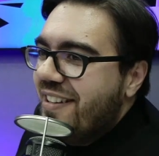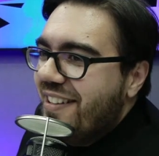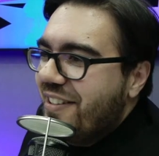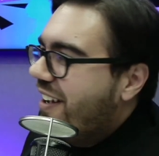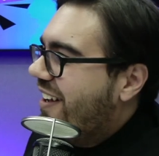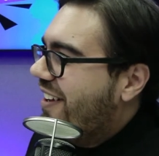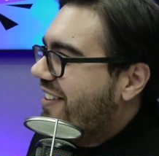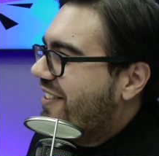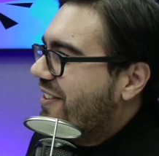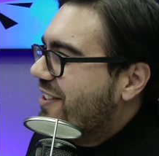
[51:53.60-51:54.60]

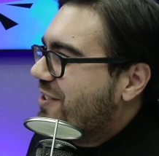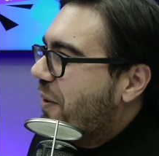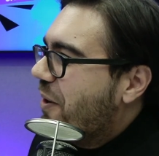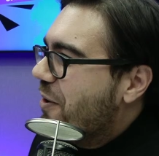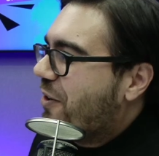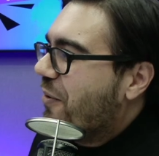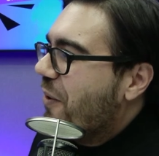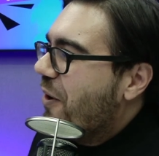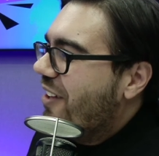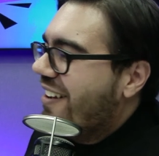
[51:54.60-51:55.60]
the Toyota
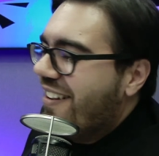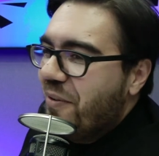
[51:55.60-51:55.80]
Corolla with